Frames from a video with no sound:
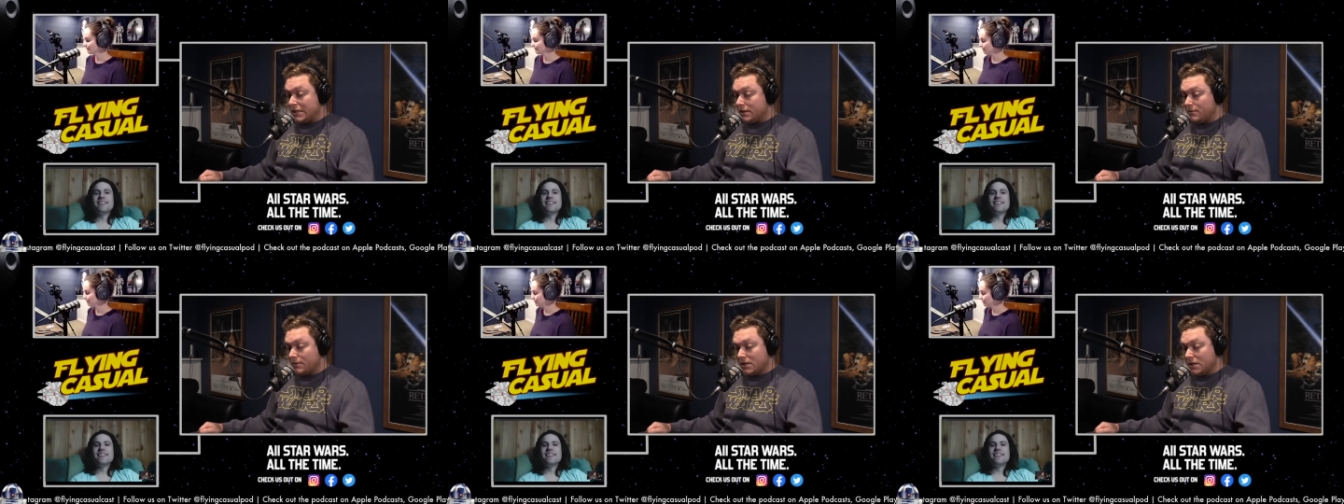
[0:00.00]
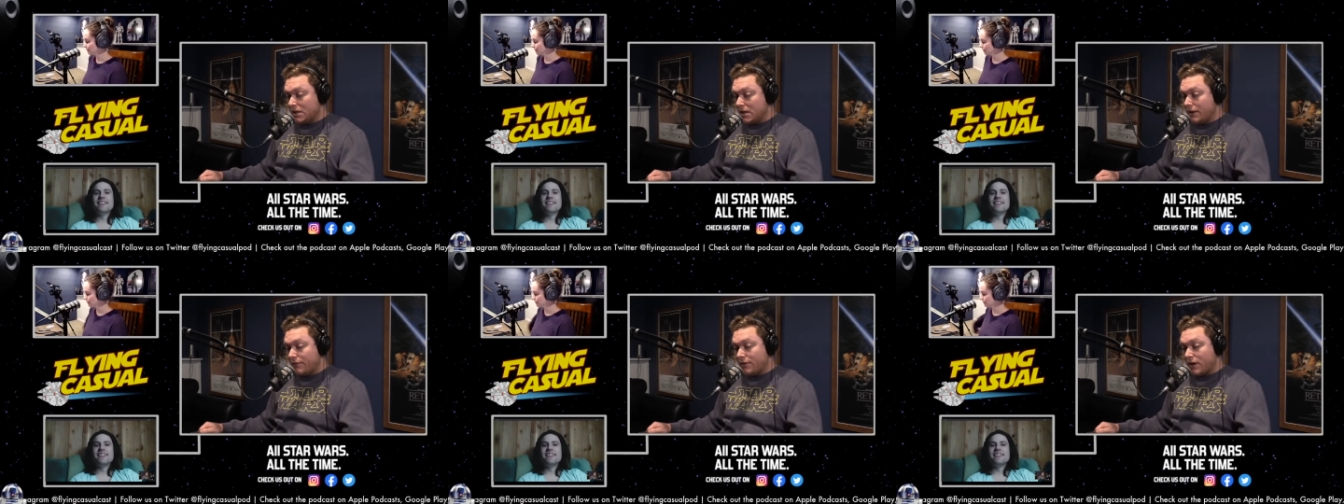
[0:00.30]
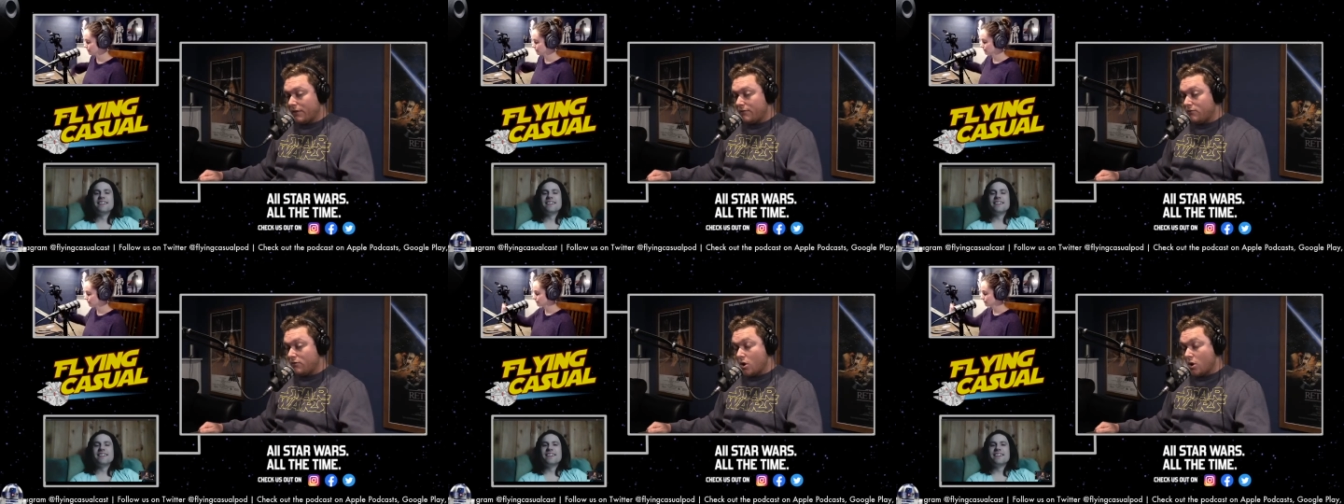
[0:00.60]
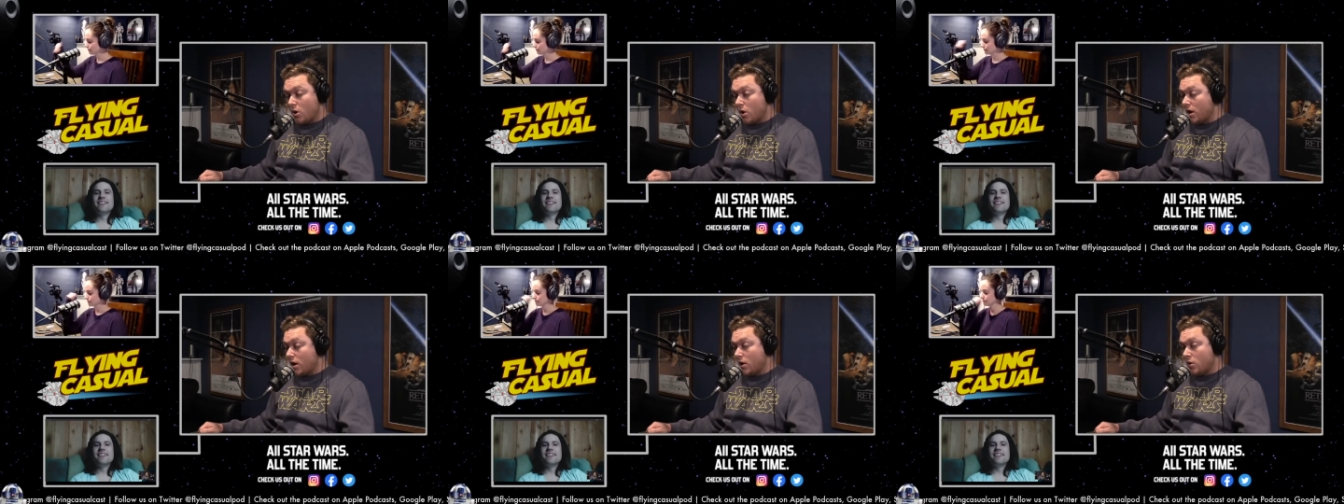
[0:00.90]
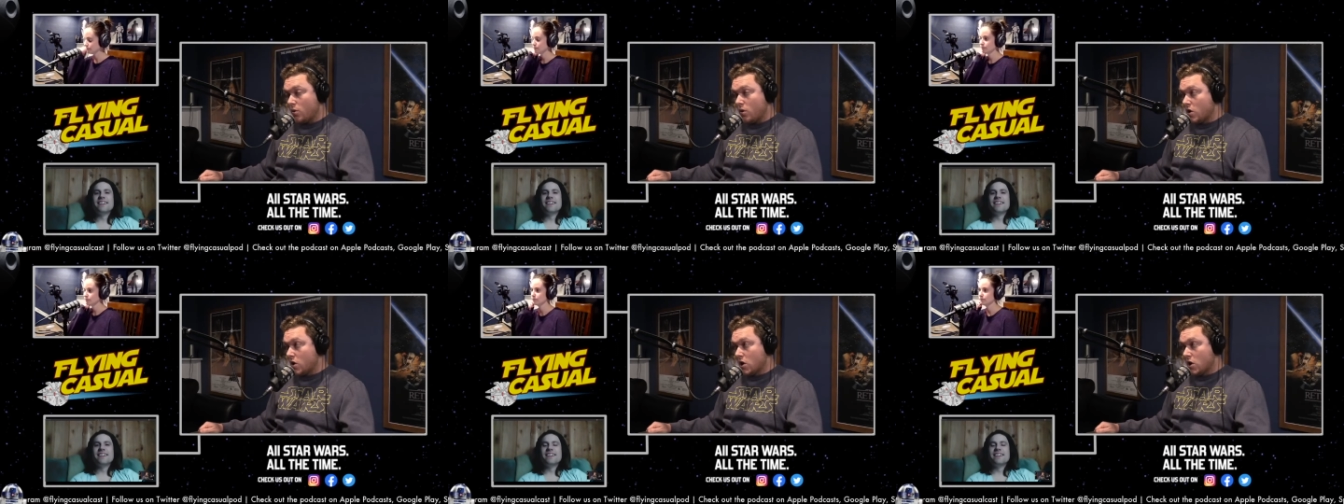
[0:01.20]
my life. I have no idea what
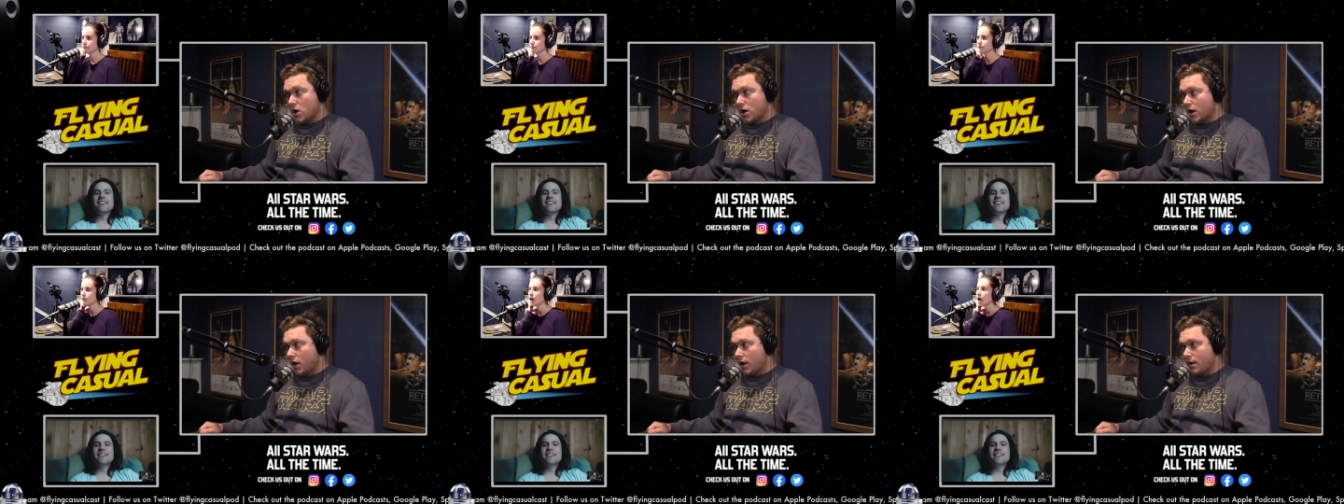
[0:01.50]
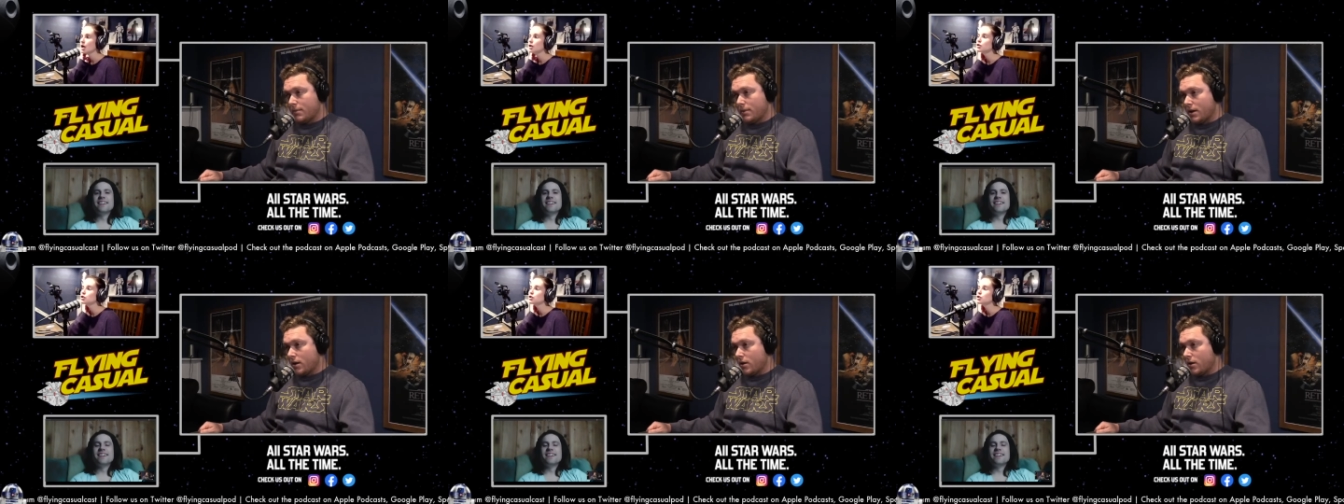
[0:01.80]
you're talking about.